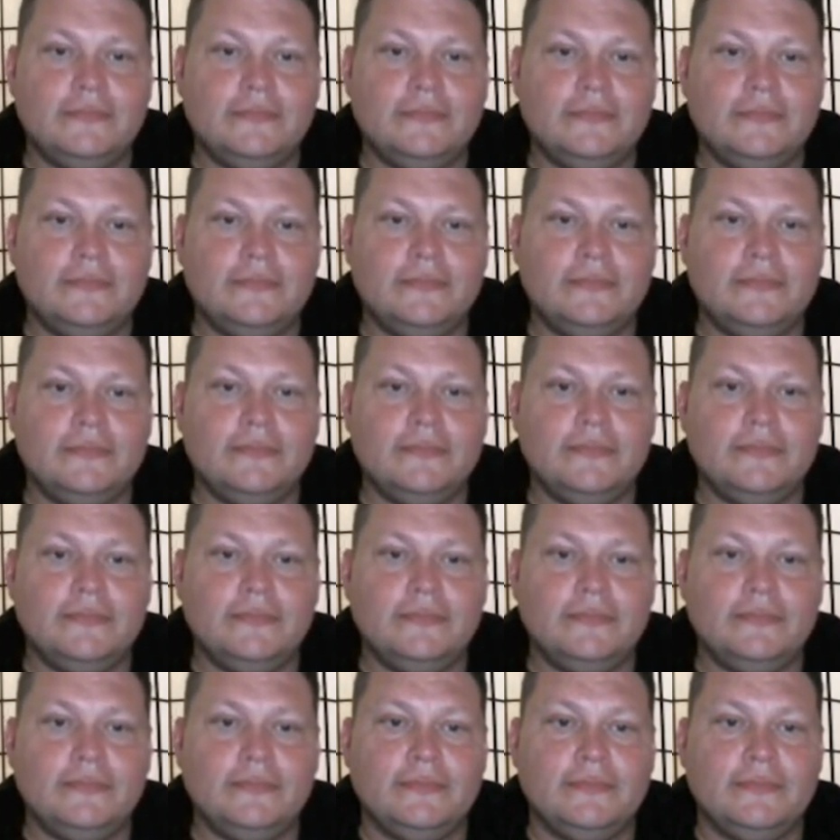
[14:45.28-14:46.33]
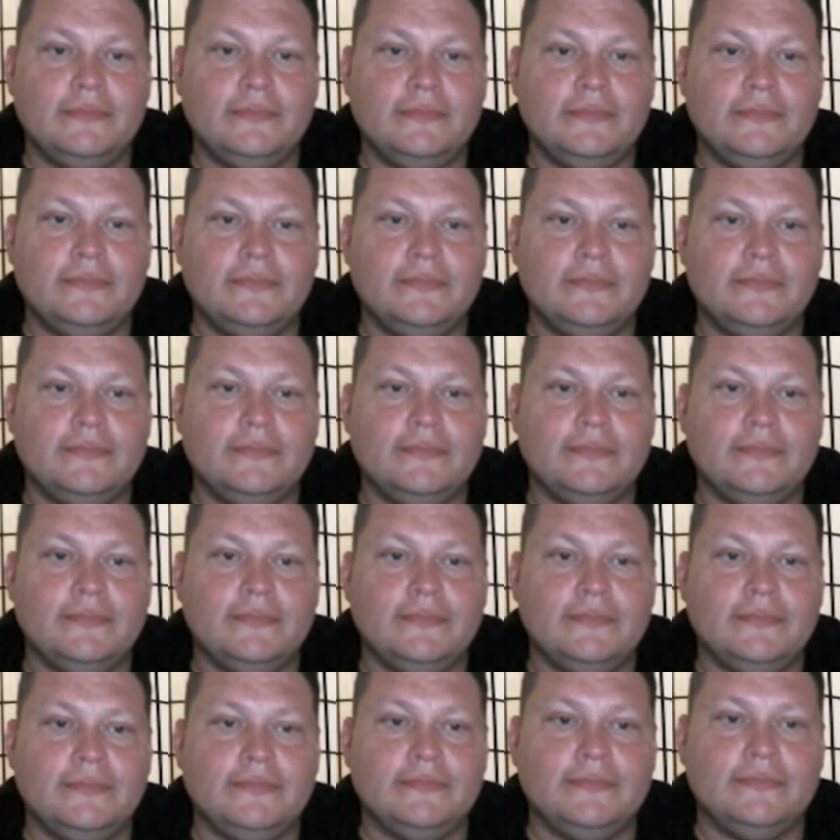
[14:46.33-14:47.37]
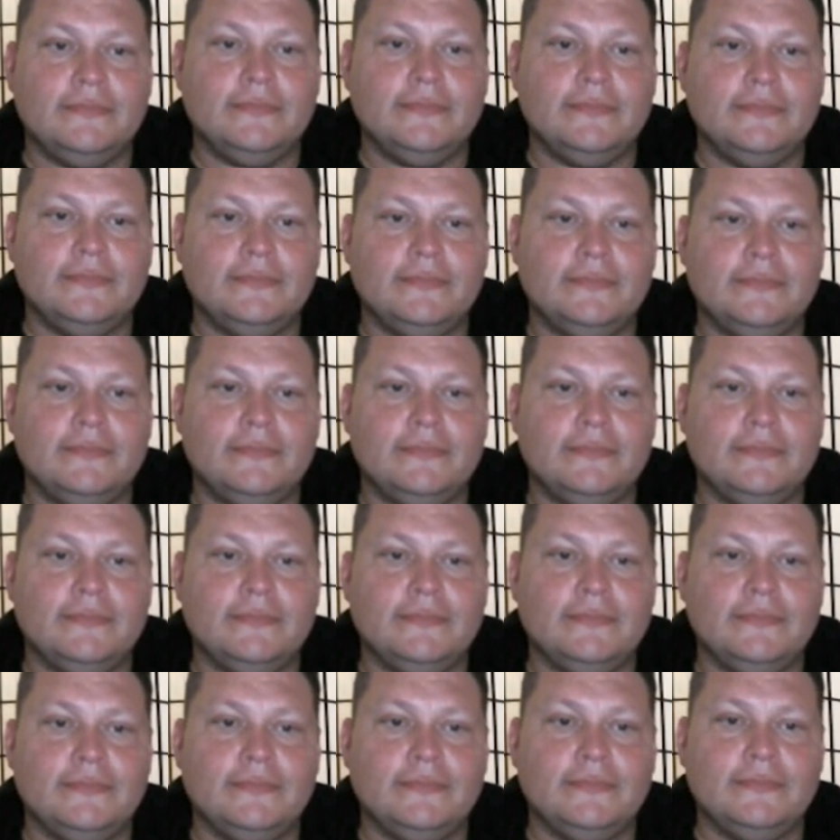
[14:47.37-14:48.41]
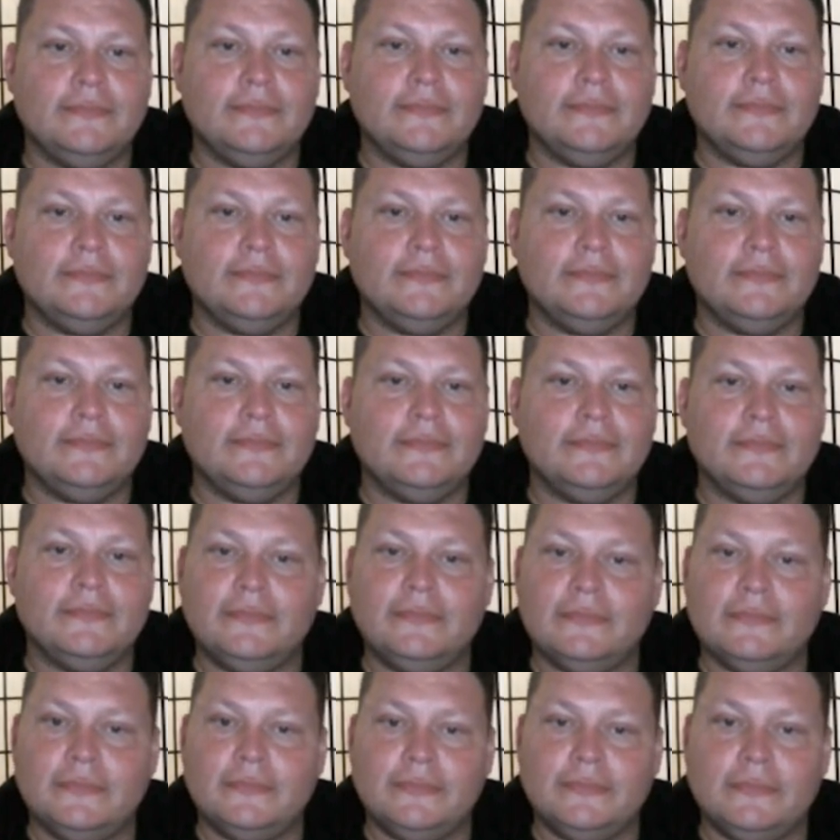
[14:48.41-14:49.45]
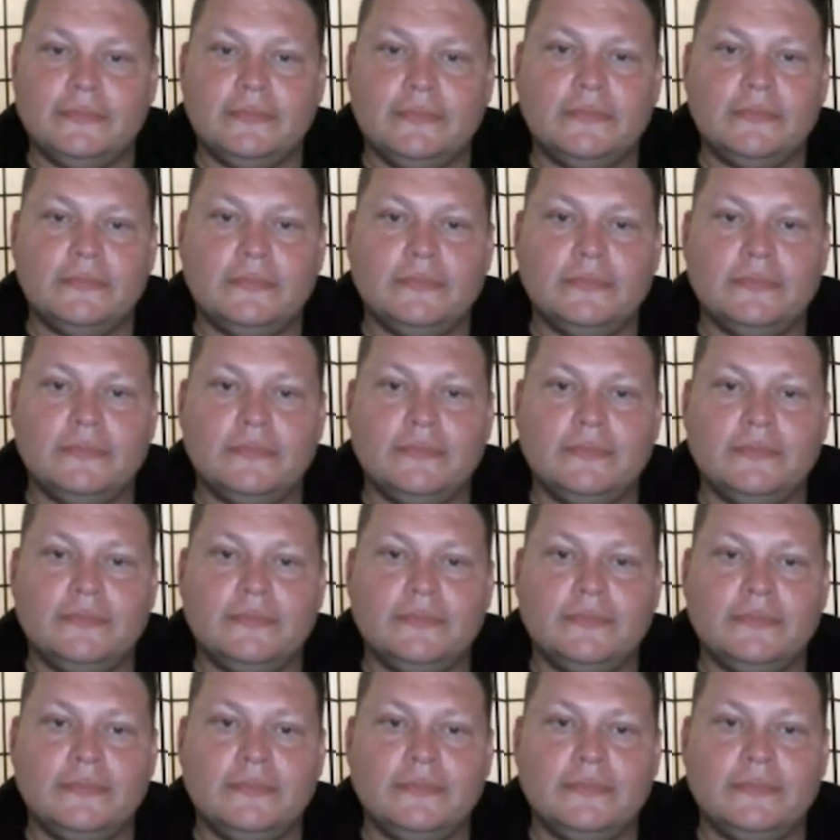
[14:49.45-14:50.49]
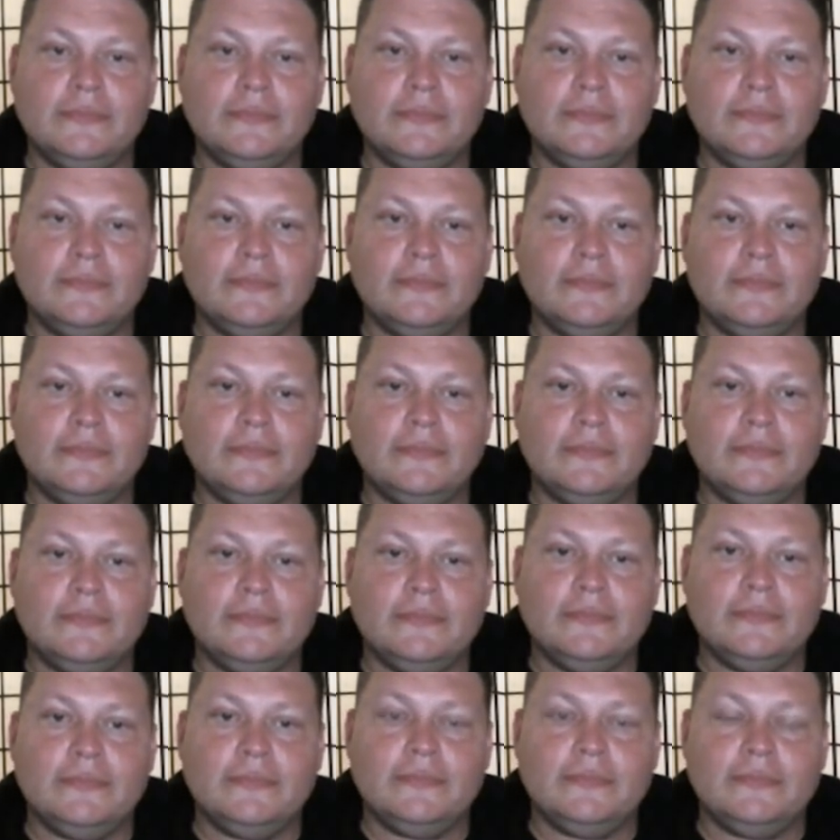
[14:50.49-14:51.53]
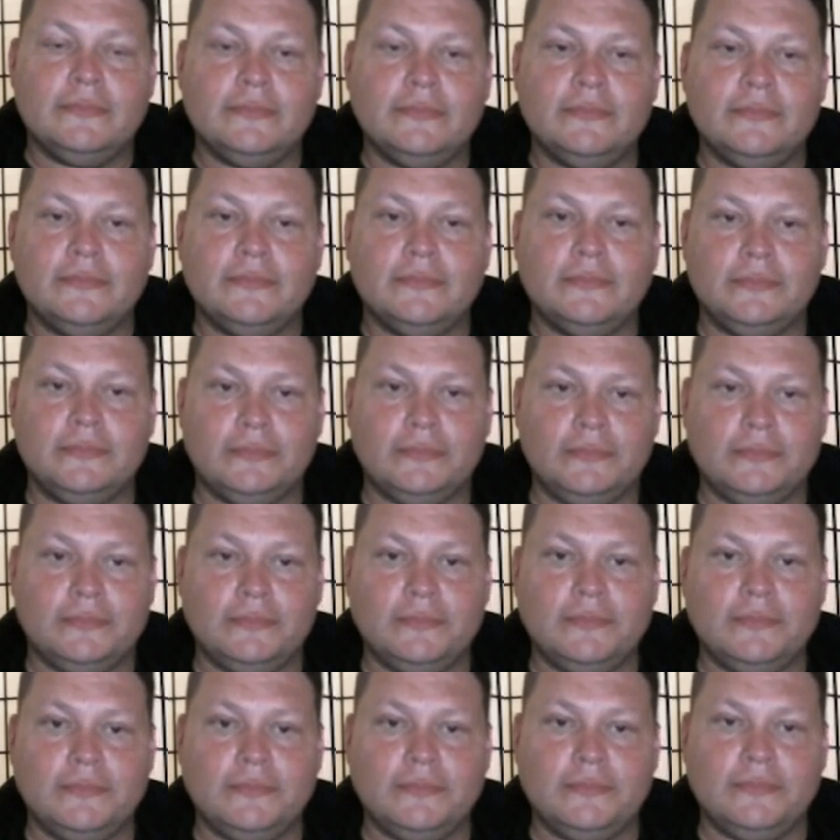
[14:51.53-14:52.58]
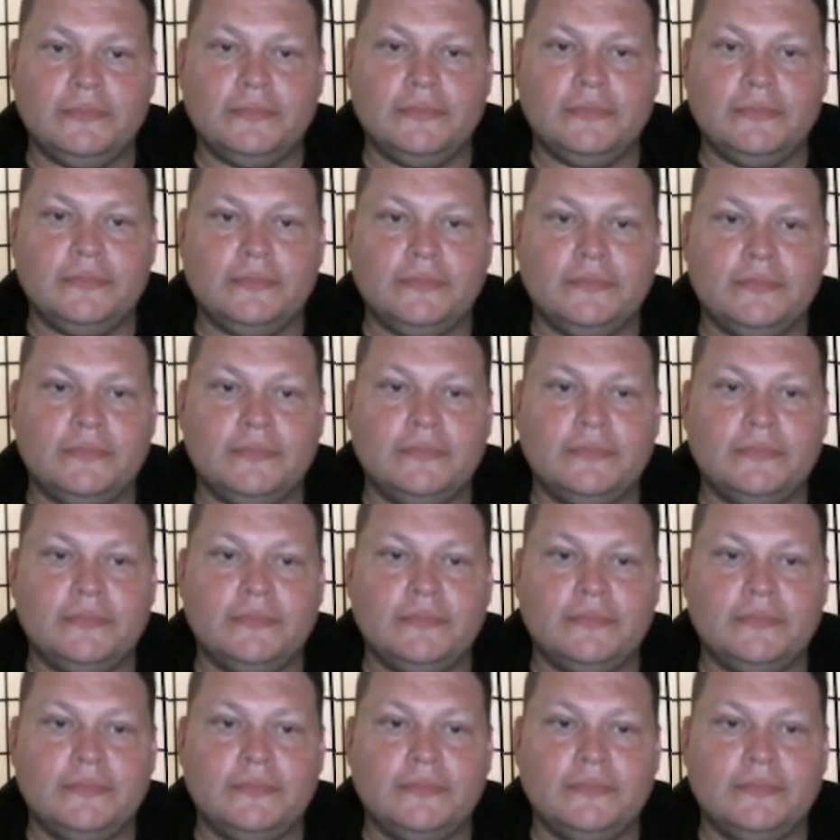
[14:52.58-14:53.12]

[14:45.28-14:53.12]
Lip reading: This person isn't speaking.